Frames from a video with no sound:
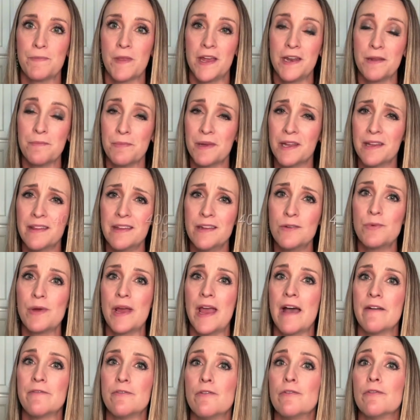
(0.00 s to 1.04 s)
And in Midland, we
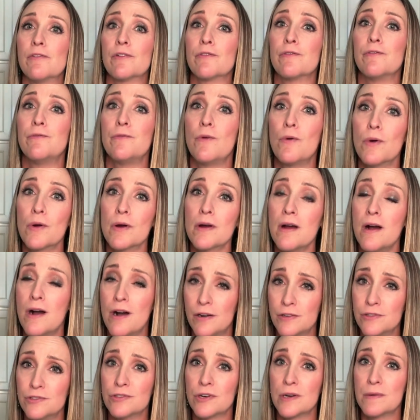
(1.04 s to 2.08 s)
have over
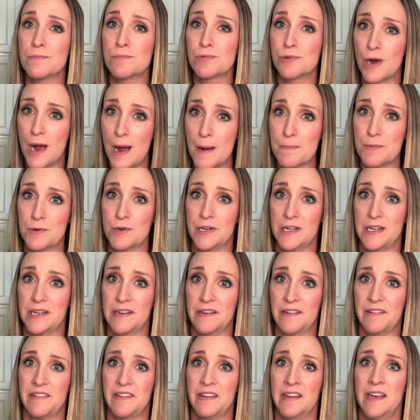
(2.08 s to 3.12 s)
400
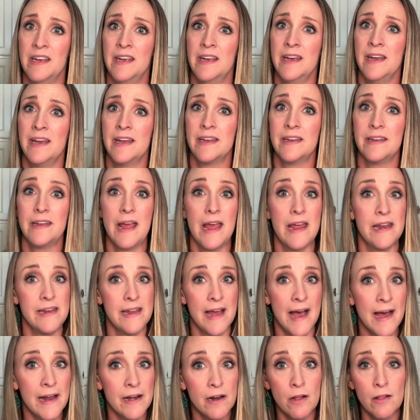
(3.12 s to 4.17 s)
properties. And
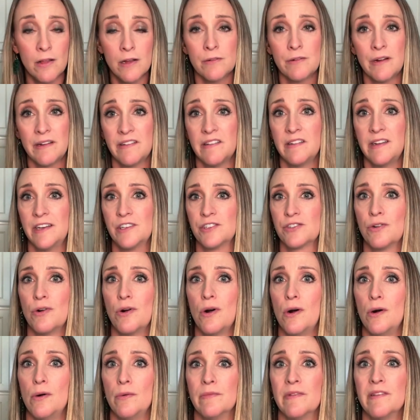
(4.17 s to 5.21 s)
not all are residential
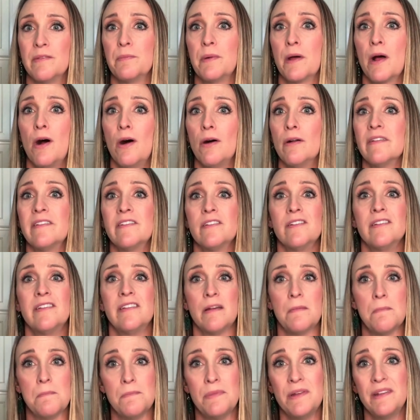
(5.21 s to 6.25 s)
homes, but also
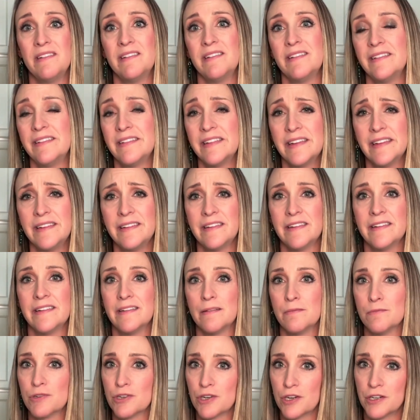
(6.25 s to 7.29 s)
some businesses and
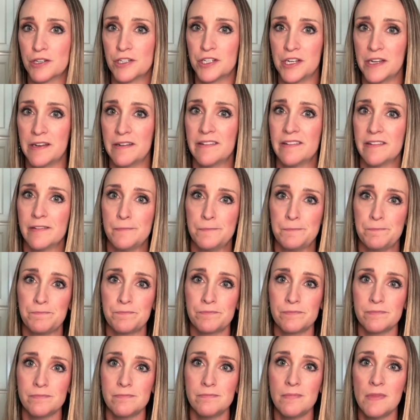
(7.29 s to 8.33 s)
some churches.
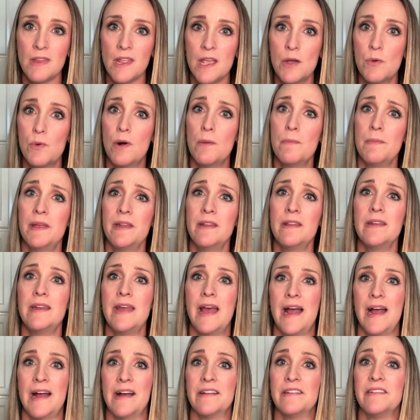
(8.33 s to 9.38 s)
And while Midland
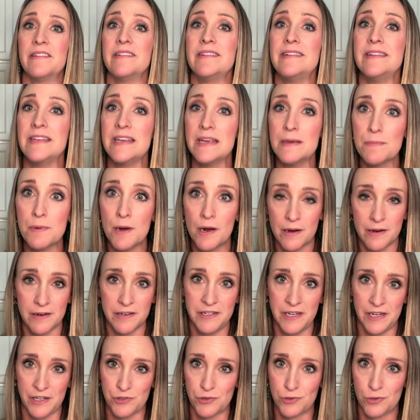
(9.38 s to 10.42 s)
has deep
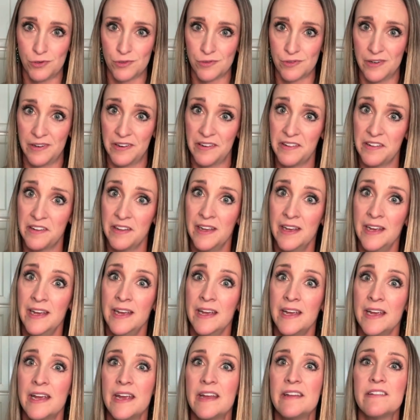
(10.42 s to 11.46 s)
architectural roots,
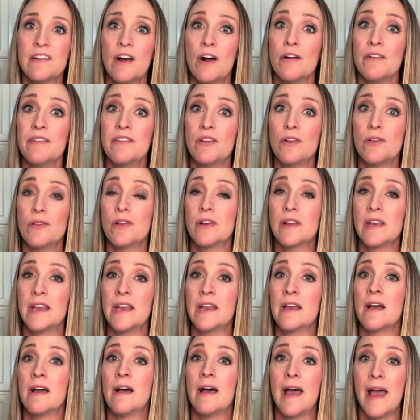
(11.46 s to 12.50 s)
it's also
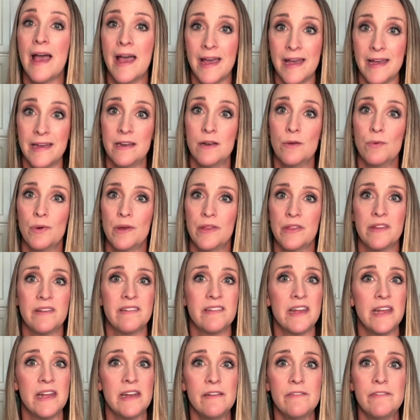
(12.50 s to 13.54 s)
looking ahead with its
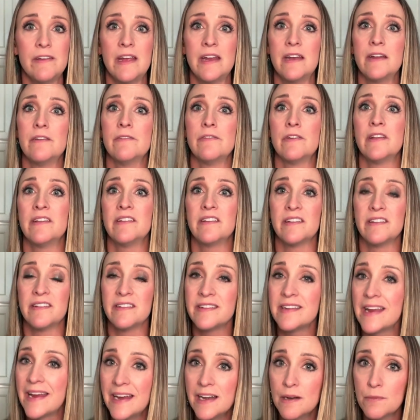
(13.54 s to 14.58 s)
innovative,
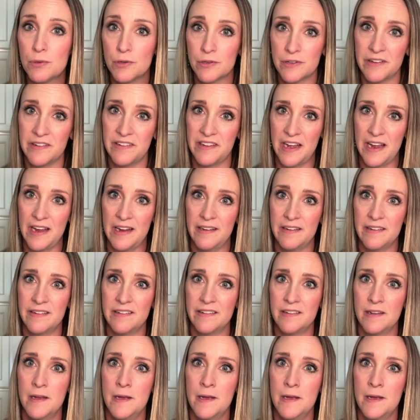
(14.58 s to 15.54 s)
sustainable designs.